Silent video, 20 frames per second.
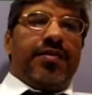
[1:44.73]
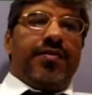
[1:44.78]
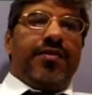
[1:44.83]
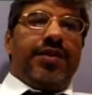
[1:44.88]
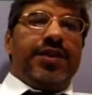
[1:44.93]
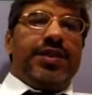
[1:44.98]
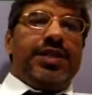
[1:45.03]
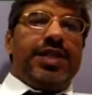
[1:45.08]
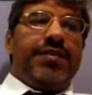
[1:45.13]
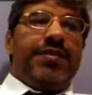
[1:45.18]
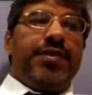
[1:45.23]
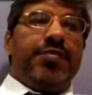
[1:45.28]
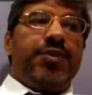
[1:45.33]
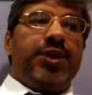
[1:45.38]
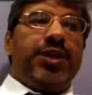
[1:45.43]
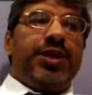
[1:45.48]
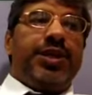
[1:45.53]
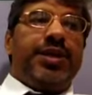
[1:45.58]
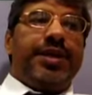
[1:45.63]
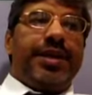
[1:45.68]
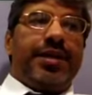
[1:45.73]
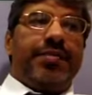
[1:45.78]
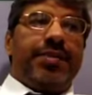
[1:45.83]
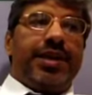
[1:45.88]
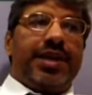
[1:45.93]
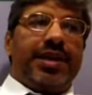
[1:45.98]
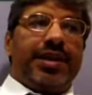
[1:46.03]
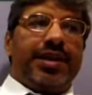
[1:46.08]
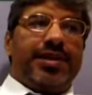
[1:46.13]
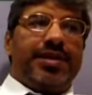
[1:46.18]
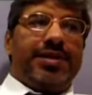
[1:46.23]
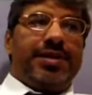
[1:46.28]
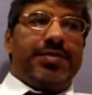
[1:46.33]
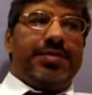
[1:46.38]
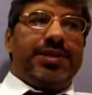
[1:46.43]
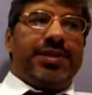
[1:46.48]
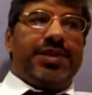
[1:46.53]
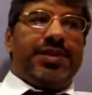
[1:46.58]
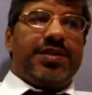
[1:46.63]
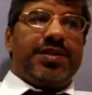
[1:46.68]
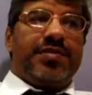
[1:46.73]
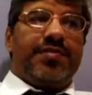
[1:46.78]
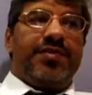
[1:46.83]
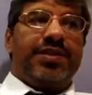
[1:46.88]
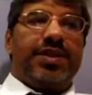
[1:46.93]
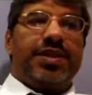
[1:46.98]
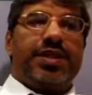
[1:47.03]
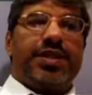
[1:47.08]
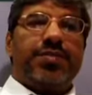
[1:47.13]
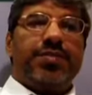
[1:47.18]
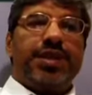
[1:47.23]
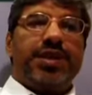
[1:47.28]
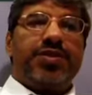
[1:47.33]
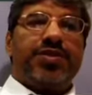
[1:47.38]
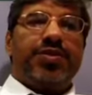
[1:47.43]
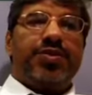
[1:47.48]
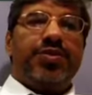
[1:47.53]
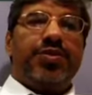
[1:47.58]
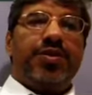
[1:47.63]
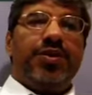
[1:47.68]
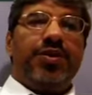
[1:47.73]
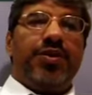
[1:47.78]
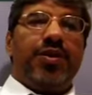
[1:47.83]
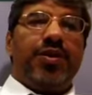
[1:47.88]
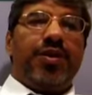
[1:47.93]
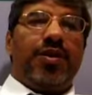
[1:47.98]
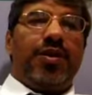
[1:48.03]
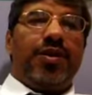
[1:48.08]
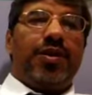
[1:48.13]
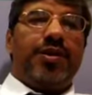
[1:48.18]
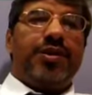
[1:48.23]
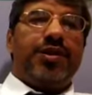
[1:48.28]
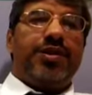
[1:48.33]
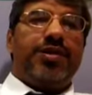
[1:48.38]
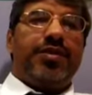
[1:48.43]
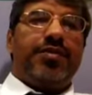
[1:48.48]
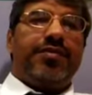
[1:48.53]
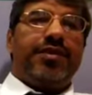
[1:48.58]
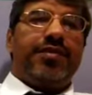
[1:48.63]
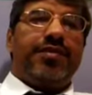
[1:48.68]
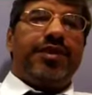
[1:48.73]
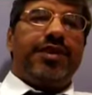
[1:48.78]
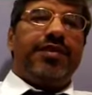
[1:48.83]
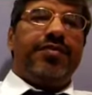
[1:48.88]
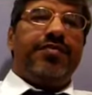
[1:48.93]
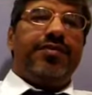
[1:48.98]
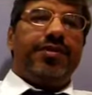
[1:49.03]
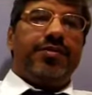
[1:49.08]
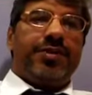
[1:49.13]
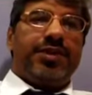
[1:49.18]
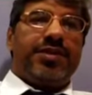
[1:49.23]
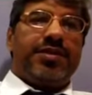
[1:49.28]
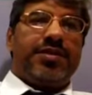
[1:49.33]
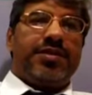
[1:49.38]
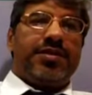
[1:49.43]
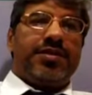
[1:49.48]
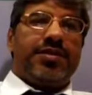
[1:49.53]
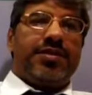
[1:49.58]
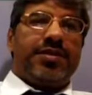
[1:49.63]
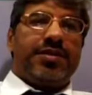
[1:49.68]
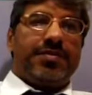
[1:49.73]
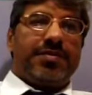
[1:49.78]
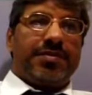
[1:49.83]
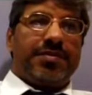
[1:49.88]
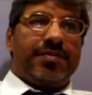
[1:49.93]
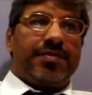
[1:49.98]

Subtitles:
What is our monitoring mechanisms with respect to audit of our information system?